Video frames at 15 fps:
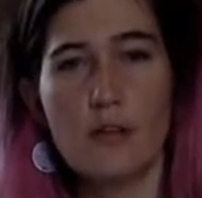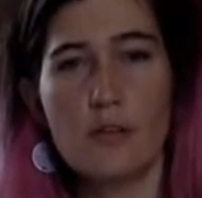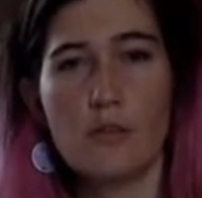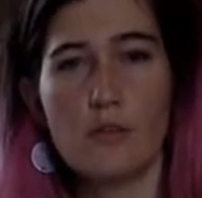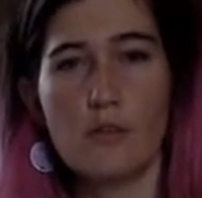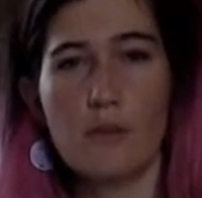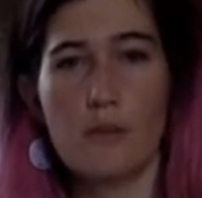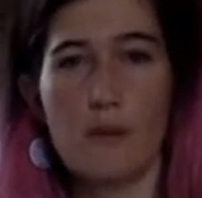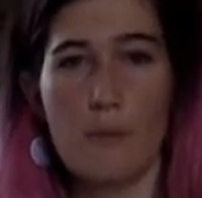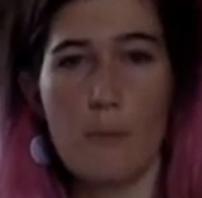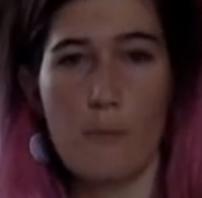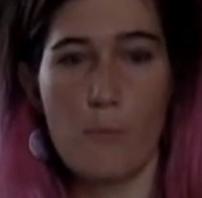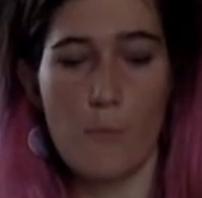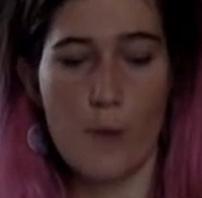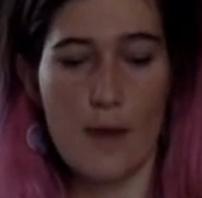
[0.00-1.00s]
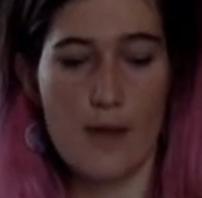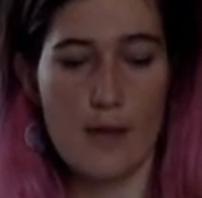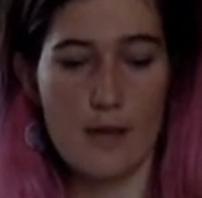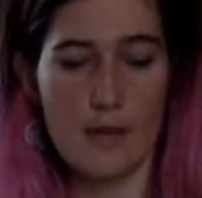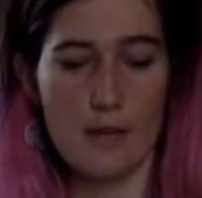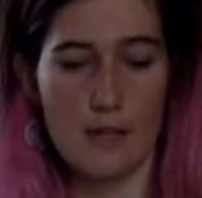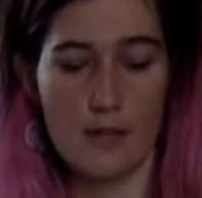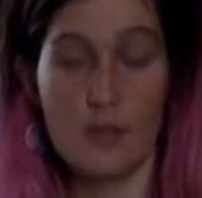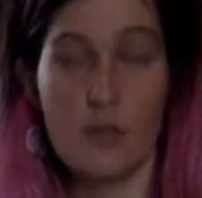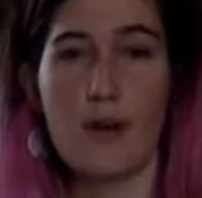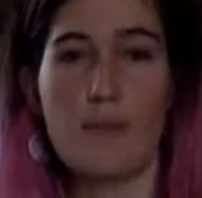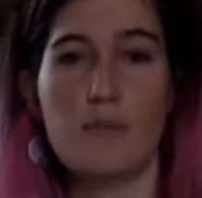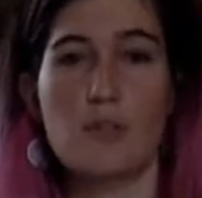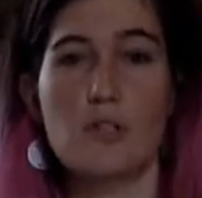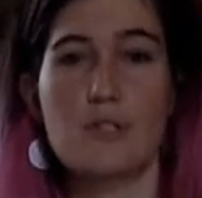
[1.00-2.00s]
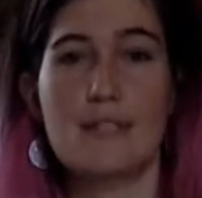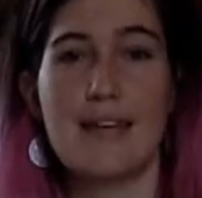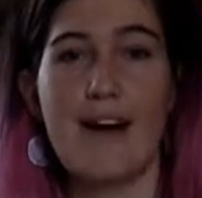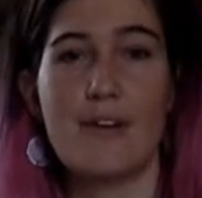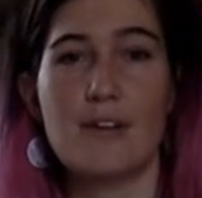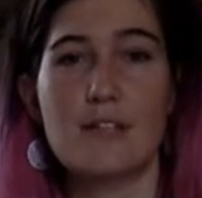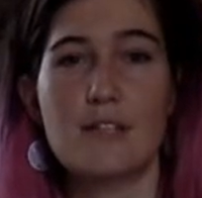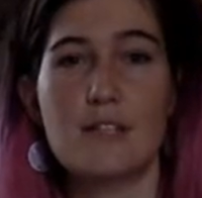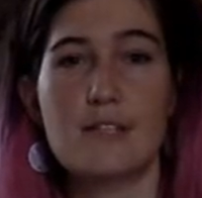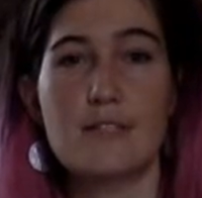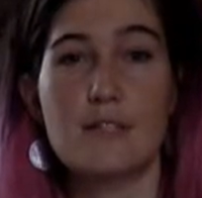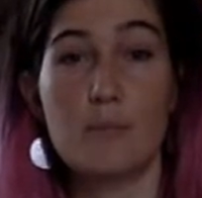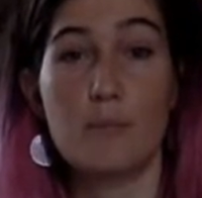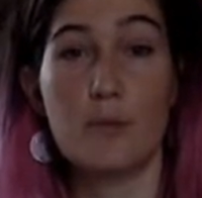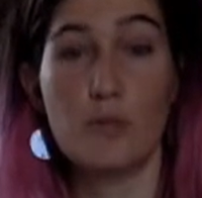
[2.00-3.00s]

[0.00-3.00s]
you really want to break your images down into simple